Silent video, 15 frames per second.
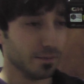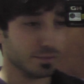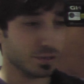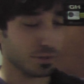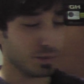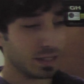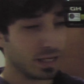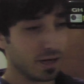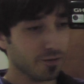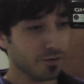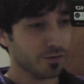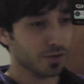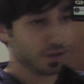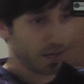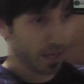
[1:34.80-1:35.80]
So be careful
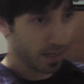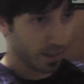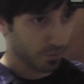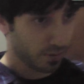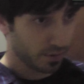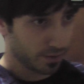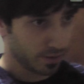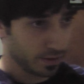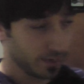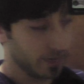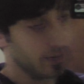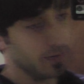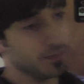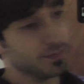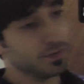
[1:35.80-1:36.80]
if you're going to hammer it, and
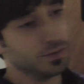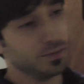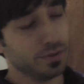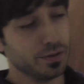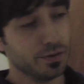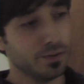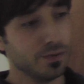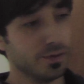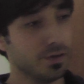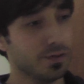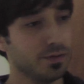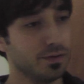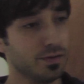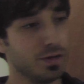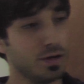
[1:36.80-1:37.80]
if you do and
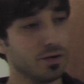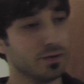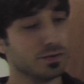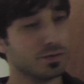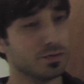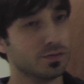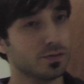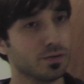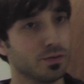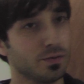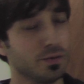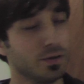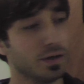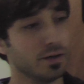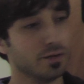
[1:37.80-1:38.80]
you notice this is
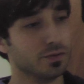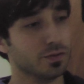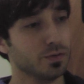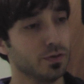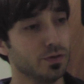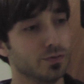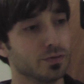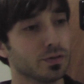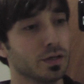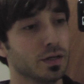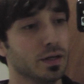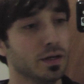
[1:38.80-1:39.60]
too loose,